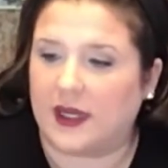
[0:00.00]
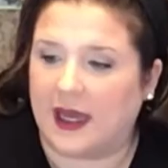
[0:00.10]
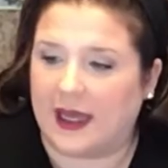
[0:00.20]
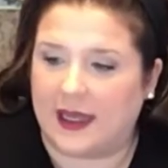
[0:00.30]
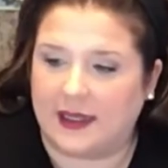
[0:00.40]

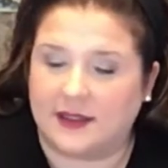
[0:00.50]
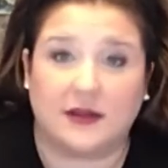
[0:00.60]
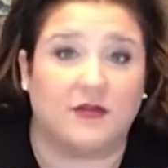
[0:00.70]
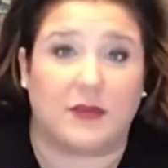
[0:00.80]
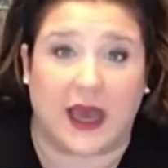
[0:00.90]
kind
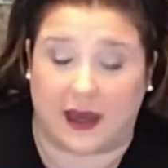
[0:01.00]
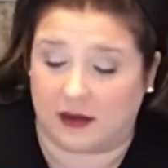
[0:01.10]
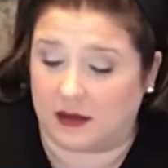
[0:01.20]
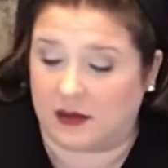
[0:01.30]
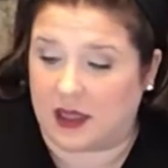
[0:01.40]
of
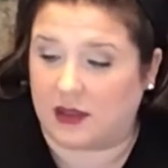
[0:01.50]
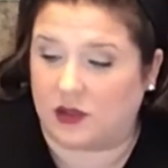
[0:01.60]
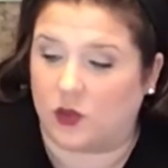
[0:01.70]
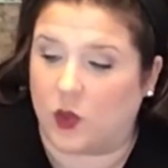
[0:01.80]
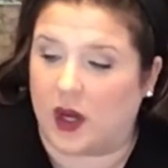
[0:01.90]
pattern that
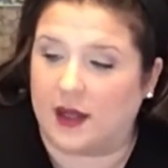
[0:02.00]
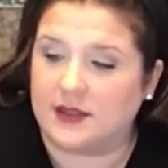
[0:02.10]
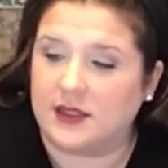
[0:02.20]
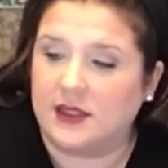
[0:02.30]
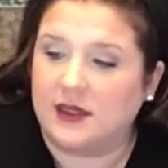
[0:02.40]
you want.